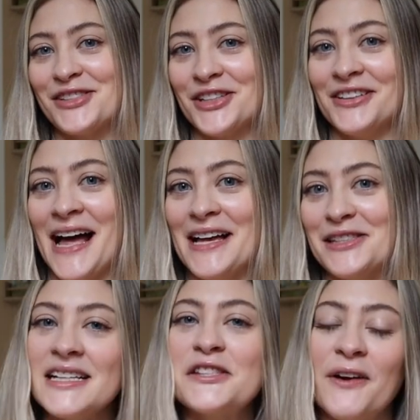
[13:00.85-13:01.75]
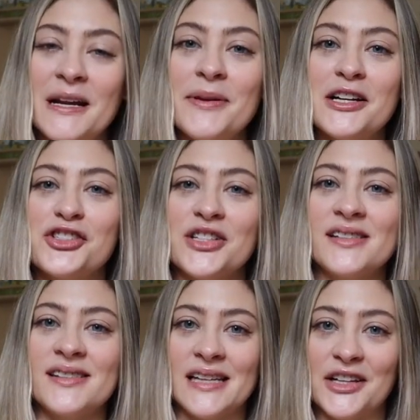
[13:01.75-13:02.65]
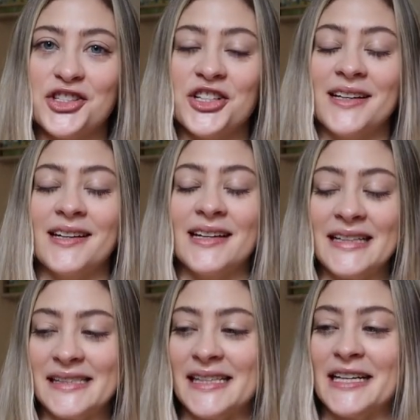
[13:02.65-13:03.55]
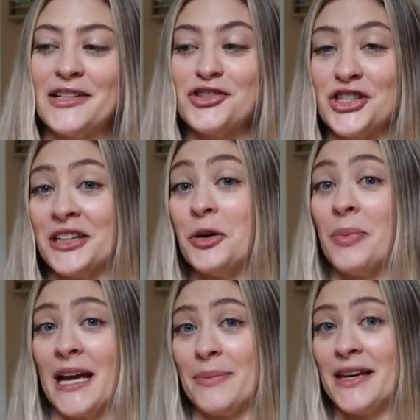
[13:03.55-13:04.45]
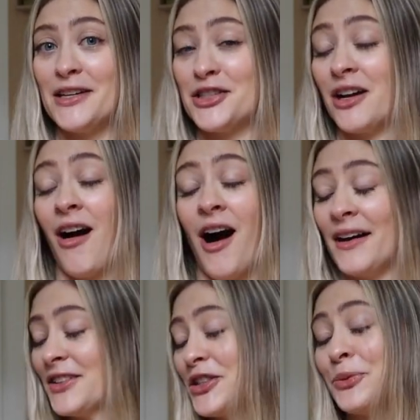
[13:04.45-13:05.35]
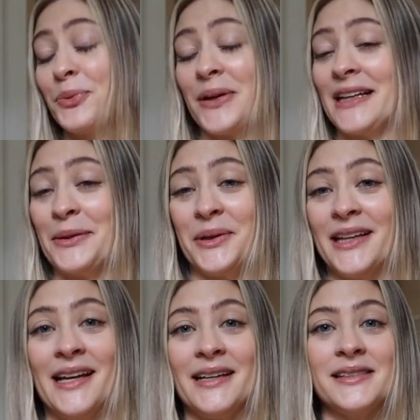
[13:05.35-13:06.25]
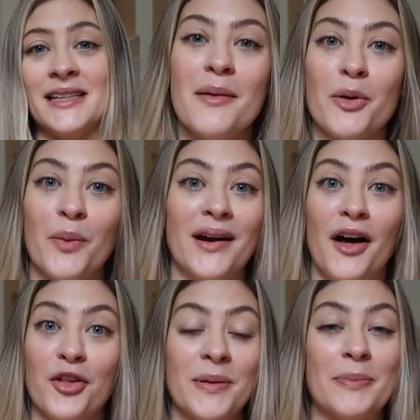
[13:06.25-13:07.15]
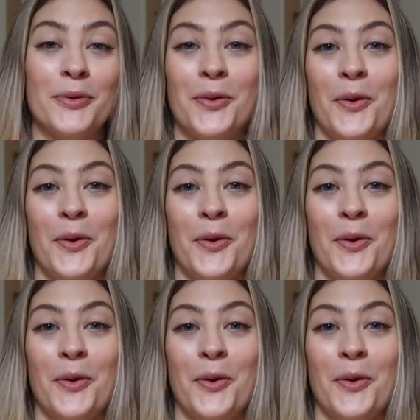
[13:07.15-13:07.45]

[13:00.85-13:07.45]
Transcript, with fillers: is gonna last. It's funny because she's such an easy, chill baby. She on she really, really is. But when other people